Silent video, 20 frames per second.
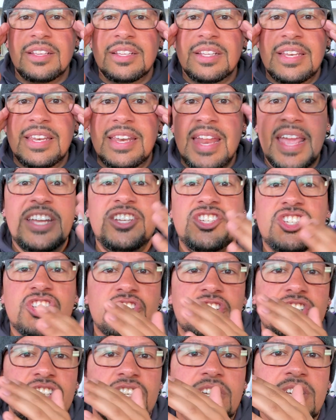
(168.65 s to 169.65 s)

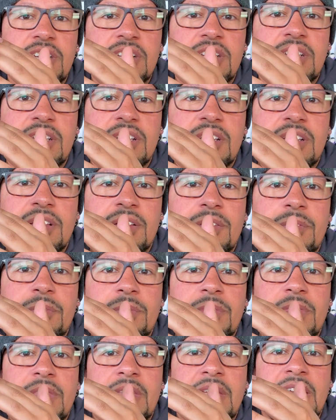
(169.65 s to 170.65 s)
Nature
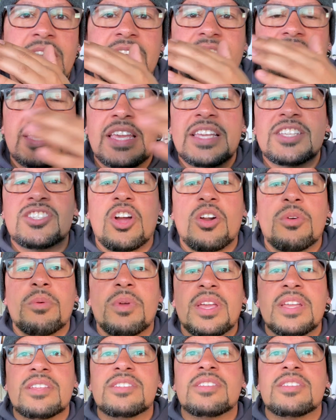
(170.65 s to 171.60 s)
is our